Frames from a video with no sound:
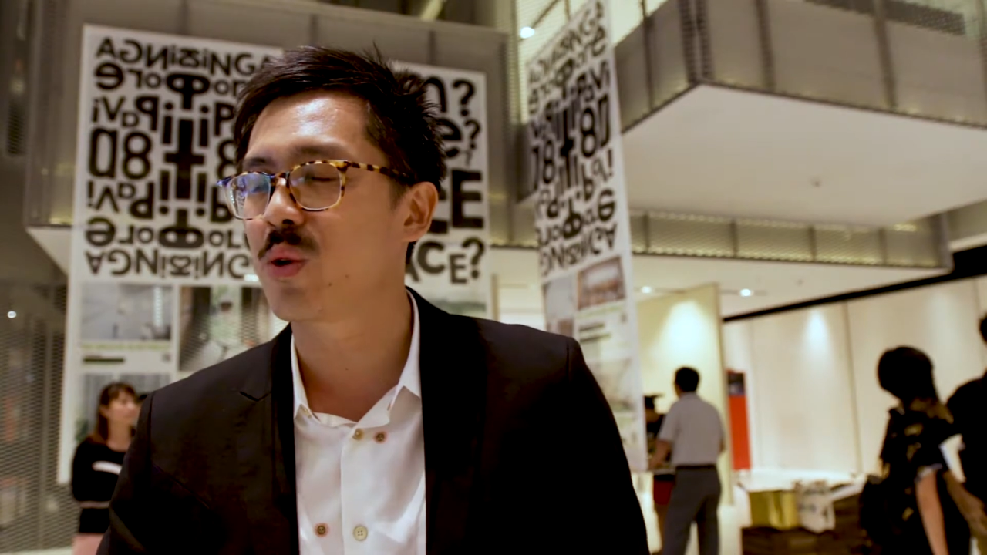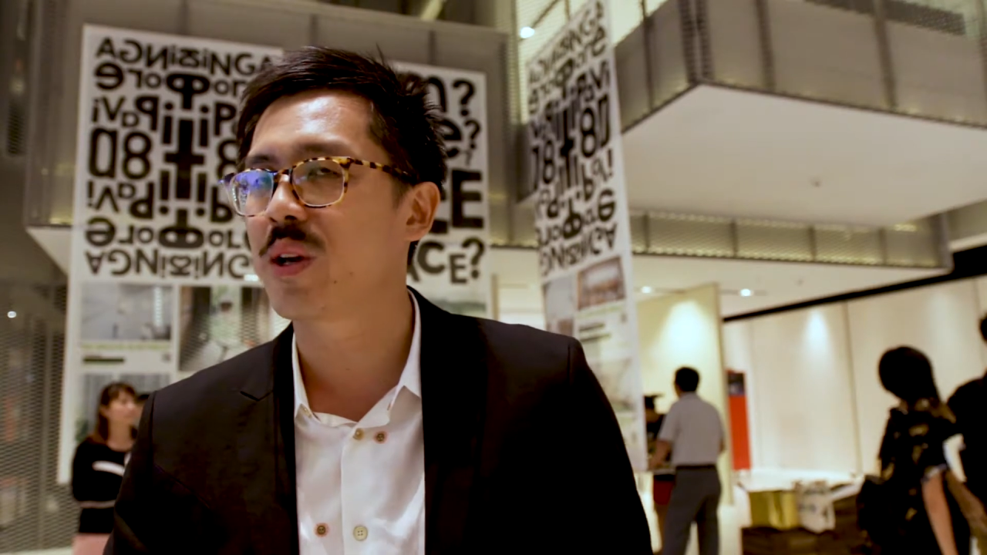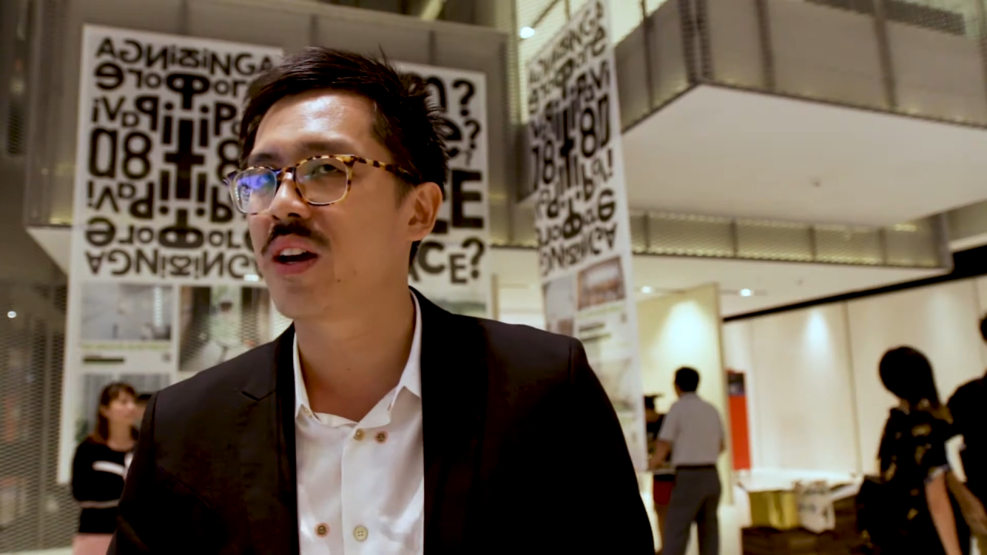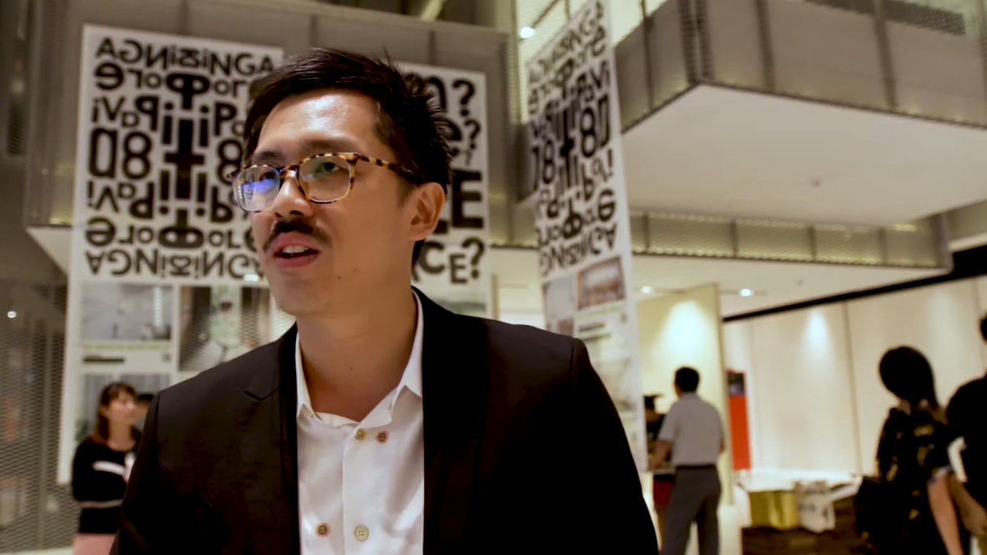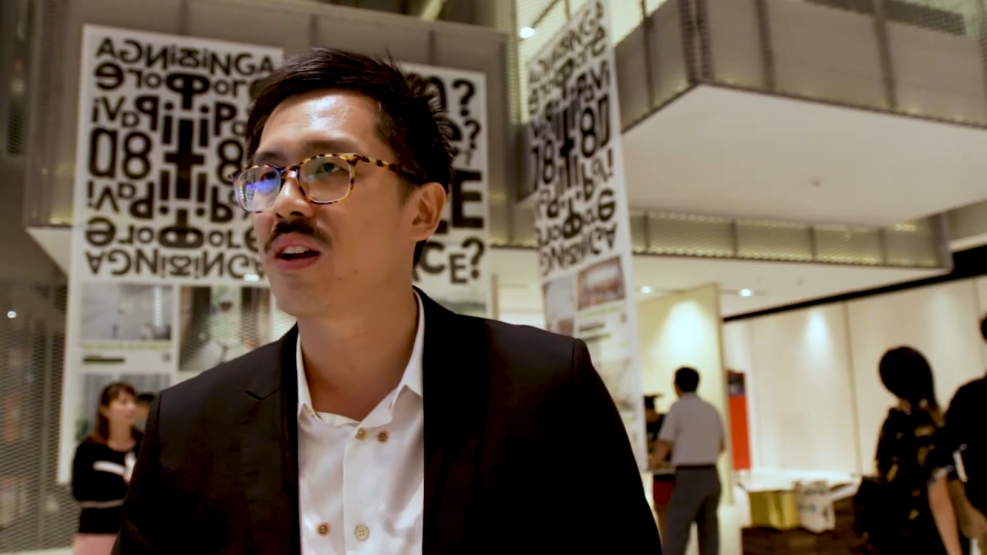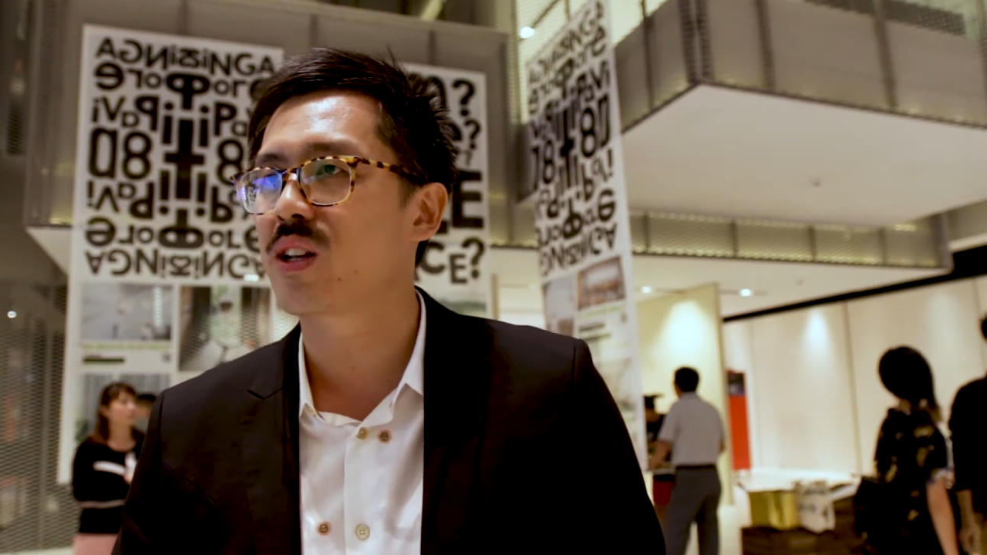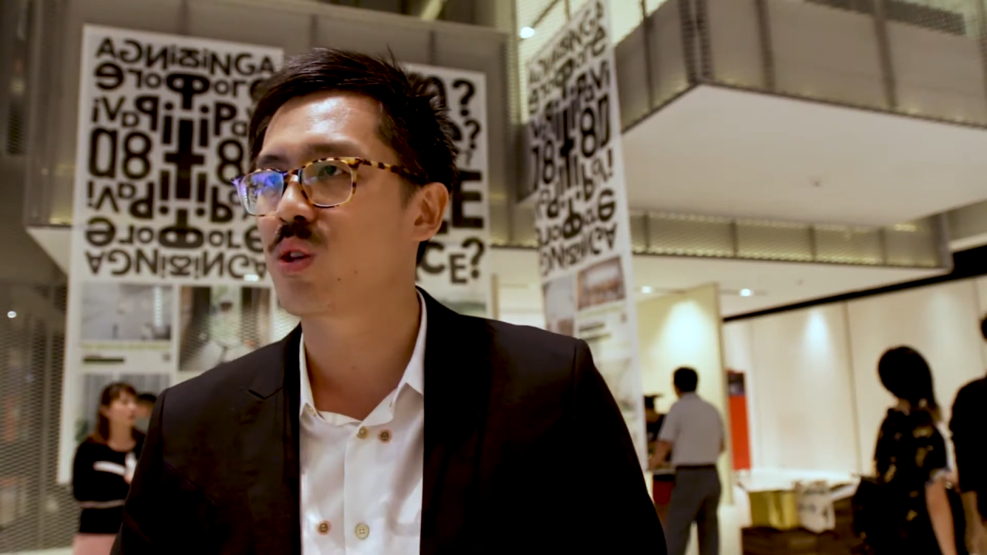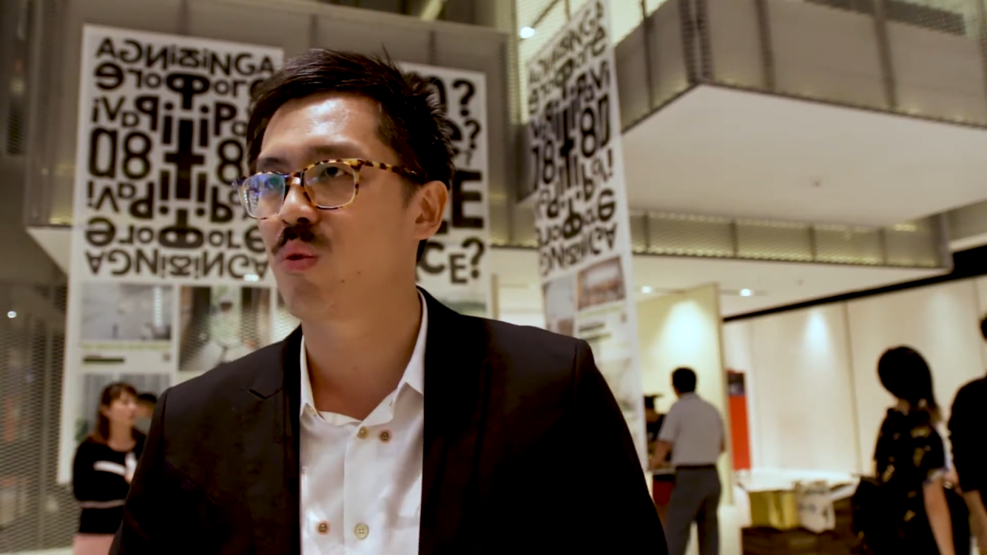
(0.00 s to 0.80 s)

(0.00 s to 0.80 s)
we had like